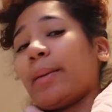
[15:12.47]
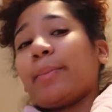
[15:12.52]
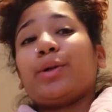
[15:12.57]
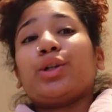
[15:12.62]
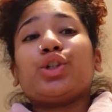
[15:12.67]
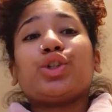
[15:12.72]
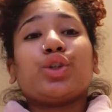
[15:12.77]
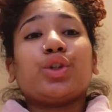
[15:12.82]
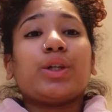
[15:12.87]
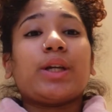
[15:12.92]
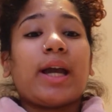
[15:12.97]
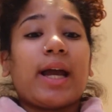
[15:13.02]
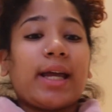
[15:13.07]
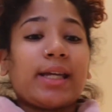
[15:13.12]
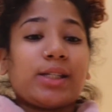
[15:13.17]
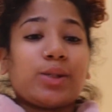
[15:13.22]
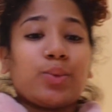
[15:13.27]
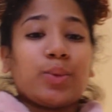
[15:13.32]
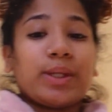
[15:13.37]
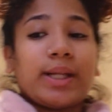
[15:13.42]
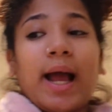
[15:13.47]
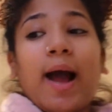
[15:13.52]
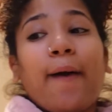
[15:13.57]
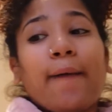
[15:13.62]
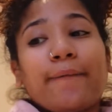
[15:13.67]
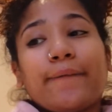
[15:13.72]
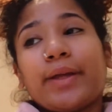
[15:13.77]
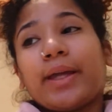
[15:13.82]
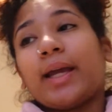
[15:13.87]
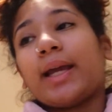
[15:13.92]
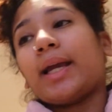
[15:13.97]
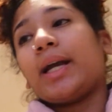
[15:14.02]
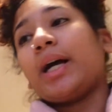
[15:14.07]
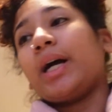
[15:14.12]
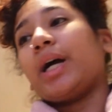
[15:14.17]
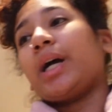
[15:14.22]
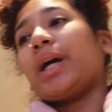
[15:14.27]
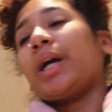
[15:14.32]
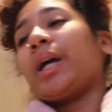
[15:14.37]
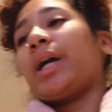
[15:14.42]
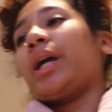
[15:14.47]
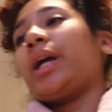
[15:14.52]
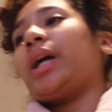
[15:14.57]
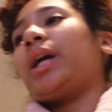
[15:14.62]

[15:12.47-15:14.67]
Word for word: I'm going to show you guys what outfit I got her.